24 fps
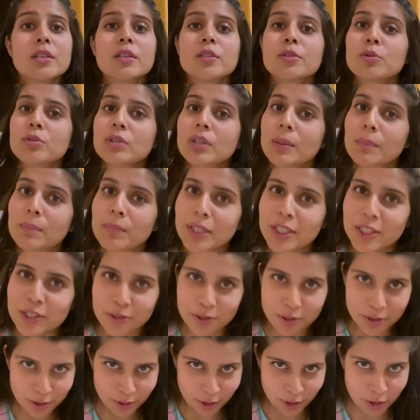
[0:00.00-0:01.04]
to complete
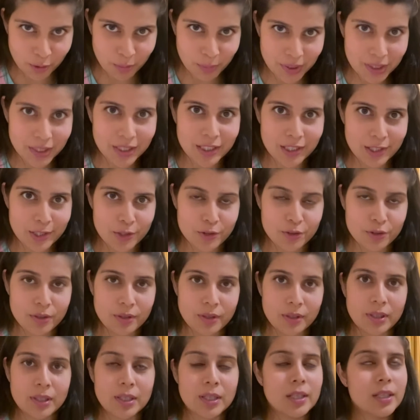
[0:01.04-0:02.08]
your
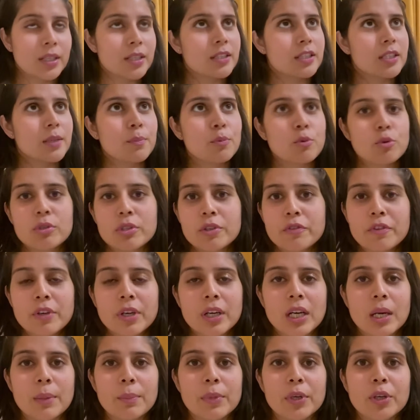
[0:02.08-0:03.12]
documentation. Suppose if you're
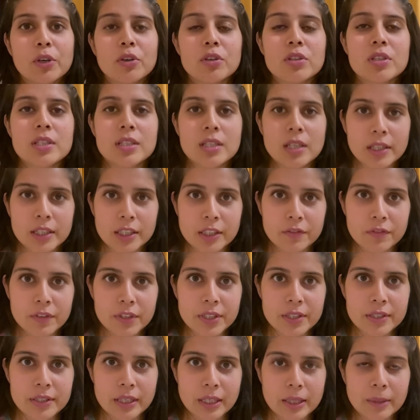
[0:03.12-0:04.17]
coming on study
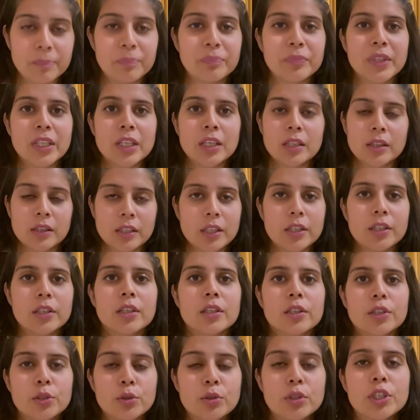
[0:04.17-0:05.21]
visa, then
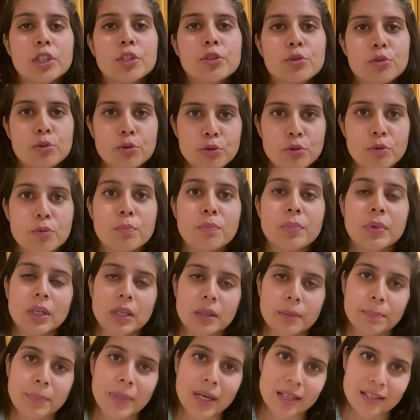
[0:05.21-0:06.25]
you need to do
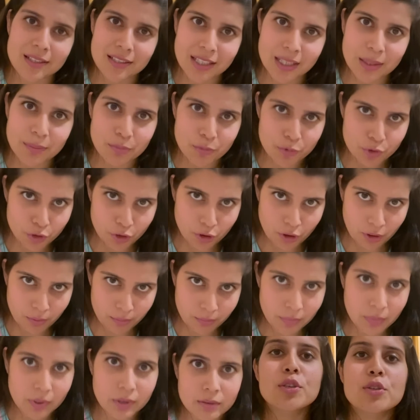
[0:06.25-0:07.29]
a part-time
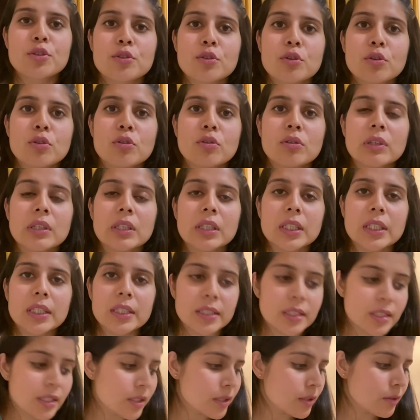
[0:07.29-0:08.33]
job. So
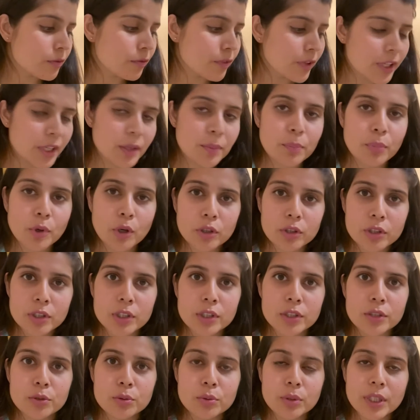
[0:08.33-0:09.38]
it is very
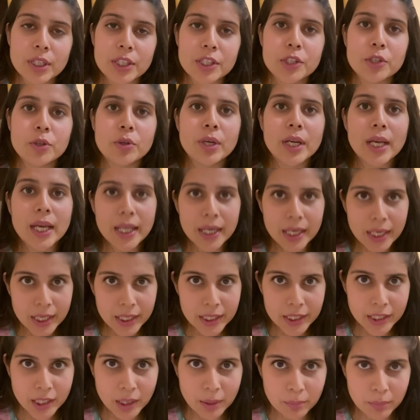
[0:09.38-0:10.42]
important to get your
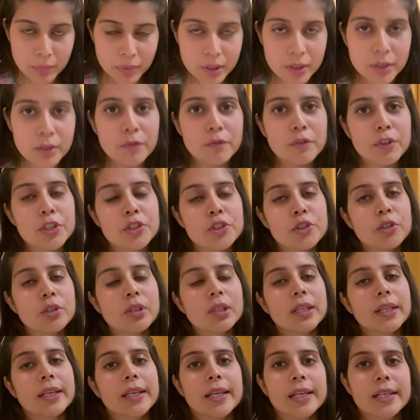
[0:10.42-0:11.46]
NI number, which
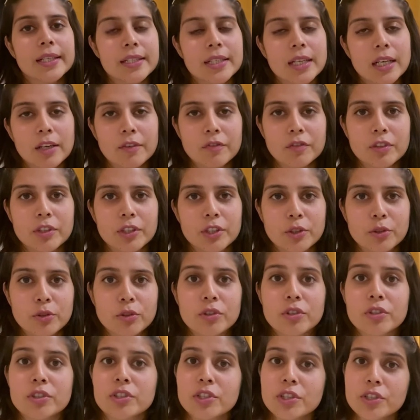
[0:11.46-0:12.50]
you'll get after
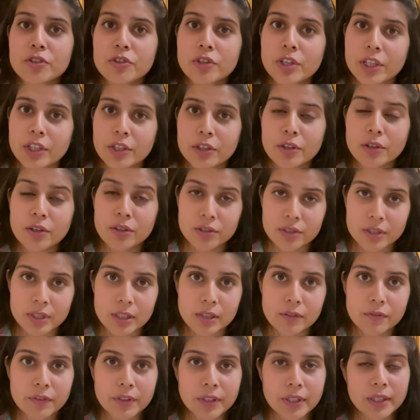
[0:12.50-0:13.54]
registering
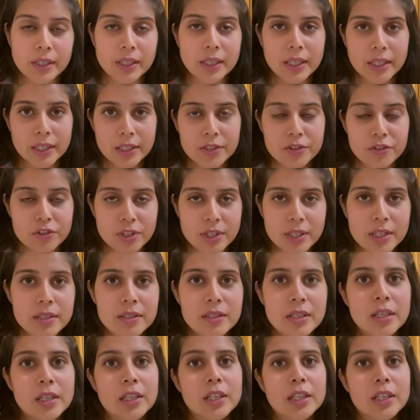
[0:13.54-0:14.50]
yourself in NHS.